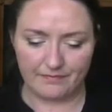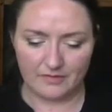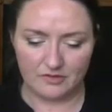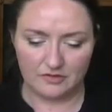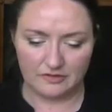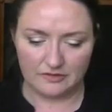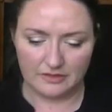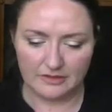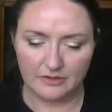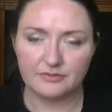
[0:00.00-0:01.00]
it's just a
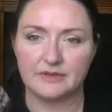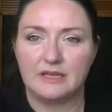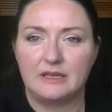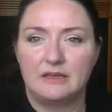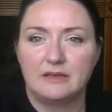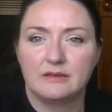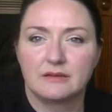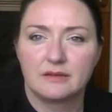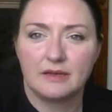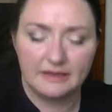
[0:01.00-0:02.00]
lovely
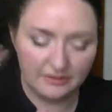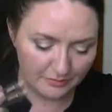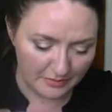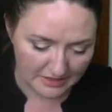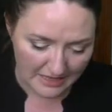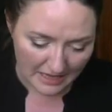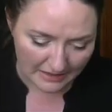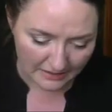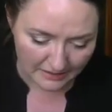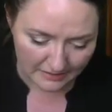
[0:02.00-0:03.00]
kind of
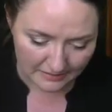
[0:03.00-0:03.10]
metallic